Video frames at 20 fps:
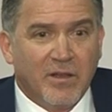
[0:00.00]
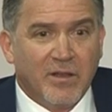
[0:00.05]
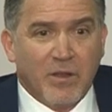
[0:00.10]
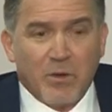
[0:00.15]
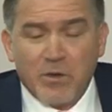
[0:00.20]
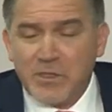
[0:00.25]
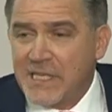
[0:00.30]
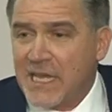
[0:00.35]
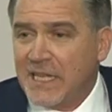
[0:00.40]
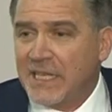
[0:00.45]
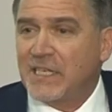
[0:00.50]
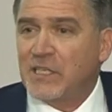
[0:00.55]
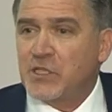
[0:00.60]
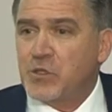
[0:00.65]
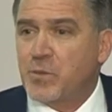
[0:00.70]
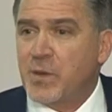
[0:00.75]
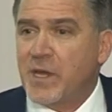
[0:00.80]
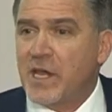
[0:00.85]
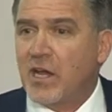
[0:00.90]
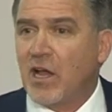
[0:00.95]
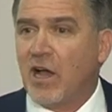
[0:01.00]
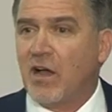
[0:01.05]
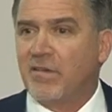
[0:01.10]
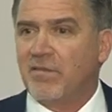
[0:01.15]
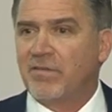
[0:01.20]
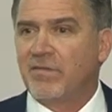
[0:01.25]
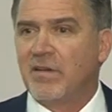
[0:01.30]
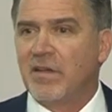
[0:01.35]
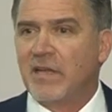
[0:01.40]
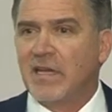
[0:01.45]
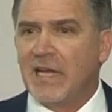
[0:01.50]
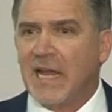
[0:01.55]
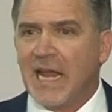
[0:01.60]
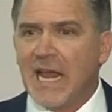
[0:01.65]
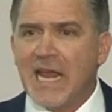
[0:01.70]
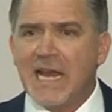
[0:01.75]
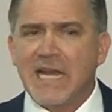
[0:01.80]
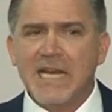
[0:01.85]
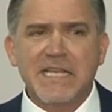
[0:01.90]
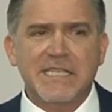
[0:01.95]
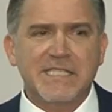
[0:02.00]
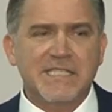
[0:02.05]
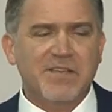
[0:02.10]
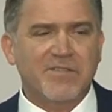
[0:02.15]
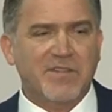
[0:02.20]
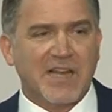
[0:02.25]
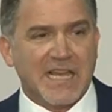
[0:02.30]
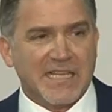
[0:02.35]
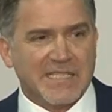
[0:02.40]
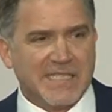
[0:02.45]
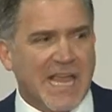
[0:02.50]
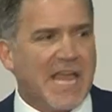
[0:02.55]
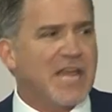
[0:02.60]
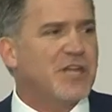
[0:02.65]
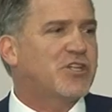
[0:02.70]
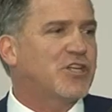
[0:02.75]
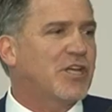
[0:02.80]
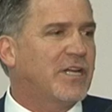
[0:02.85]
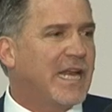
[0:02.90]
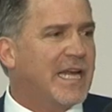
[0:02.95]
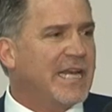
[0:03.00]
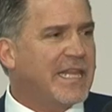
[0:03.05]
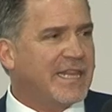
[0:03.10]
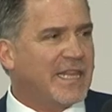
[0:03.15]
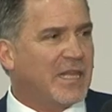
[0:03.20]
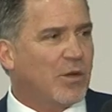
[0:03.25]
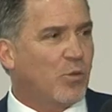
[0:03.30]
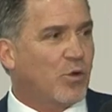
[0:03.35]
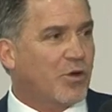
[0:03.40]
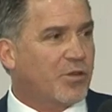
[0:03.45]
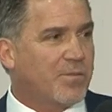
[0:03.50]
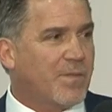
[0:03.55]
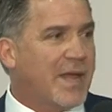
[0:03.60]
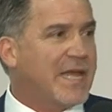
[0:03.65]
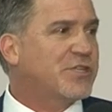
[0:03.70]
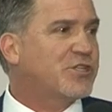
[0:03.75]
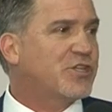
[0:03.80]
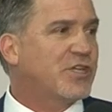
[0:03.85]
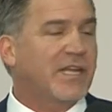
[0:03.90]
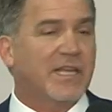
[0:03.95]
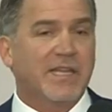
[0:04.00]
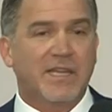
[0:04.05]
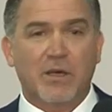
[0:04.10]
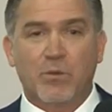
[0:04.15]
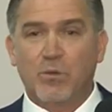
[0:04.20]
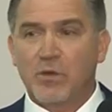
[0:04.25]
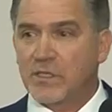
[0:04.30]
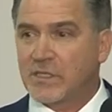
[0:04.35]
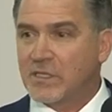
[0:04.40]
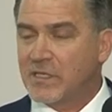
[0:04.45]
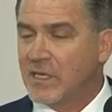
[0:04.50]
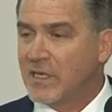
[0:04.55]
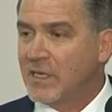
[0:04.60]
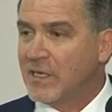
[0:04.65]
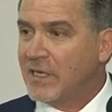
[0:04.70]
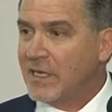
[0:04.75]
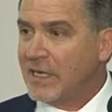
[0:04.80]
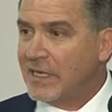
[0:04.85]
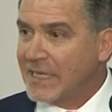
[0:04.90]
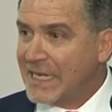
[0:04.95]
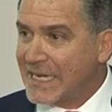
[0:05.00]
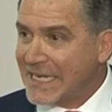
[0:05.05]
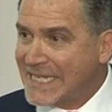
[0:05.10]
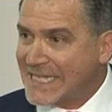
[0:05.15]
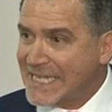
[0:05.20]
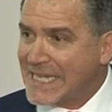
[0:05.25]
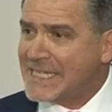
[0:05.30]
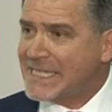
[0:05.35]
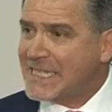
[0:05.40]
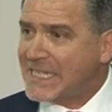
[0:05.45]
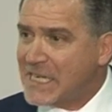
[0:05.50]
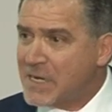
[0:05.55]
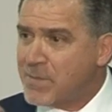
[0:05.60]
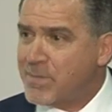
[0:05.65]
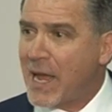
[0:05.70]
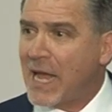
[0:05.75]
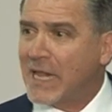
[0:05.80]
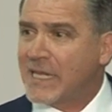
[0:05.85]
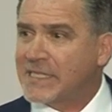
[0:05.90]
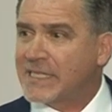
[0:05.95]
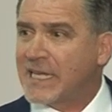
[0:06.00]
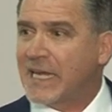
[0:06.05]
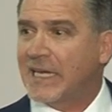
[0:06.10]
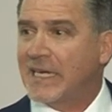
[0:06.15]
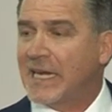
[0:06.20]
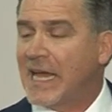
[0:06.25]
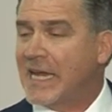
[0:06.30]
There was nothing to speak of. Any civilization, anything worth mentioning that existed in Palestine in